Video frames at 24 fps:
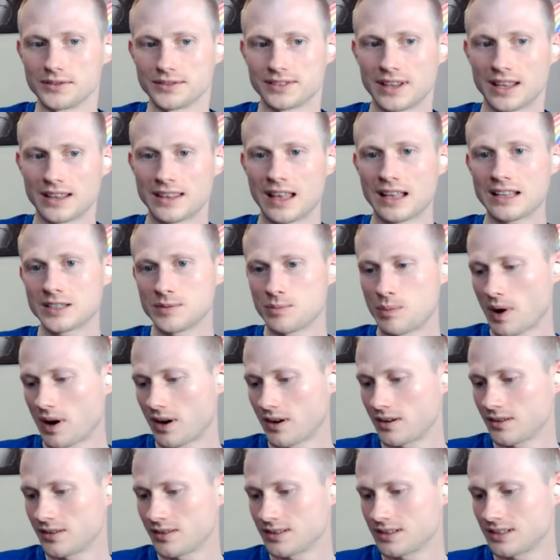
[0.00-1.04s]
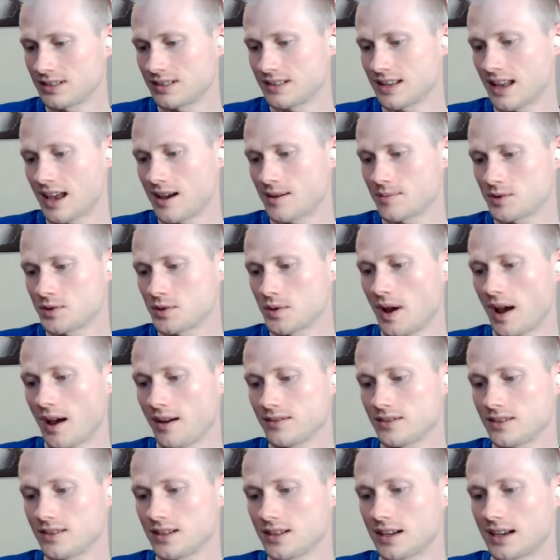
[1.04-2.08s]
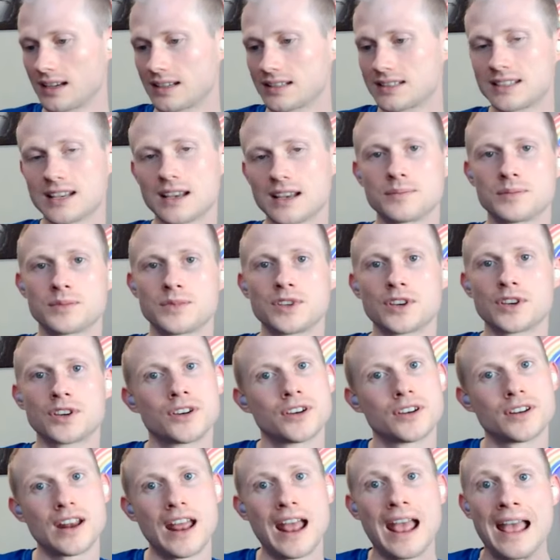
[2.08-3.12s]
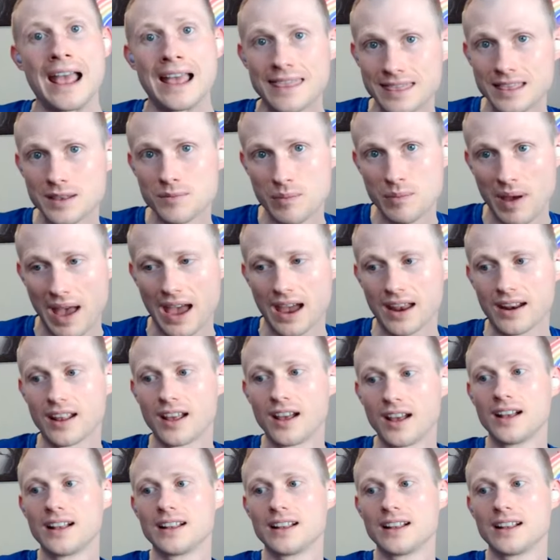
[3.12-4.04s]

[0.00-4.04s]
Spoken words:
That's part of the steps. You have to accept the good and the bad.